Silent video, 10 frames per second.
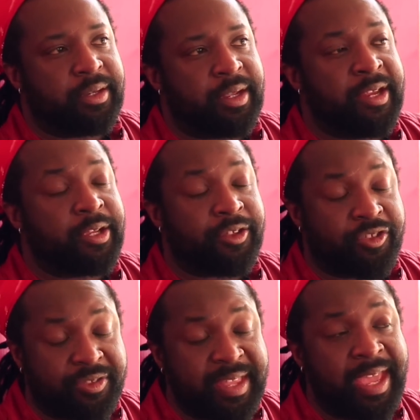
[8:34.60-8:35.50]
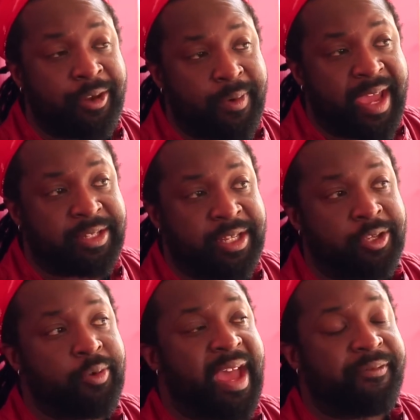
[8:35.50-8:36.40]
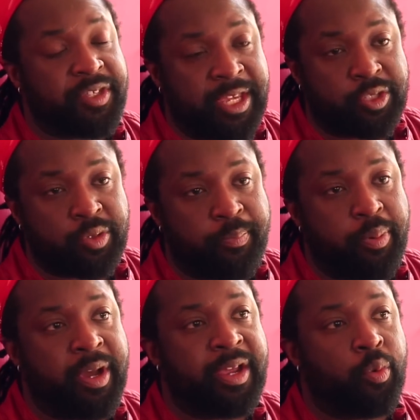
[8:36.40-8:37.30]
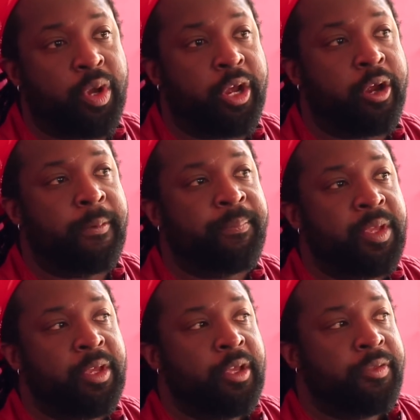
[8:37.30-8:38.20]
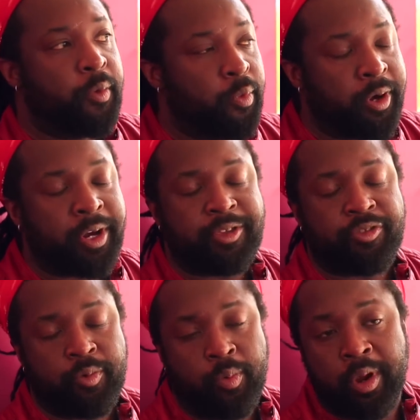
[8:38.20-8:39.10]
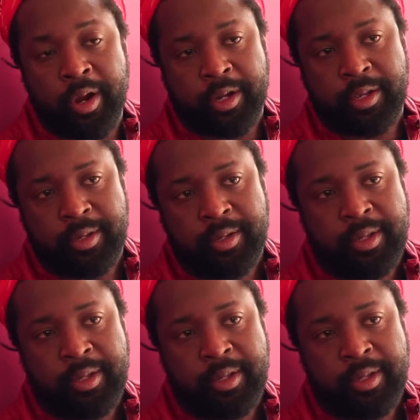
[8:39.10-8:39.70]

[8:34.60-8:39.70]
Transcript: and you're going to stay in writing, you have to get to a point where the work is the work.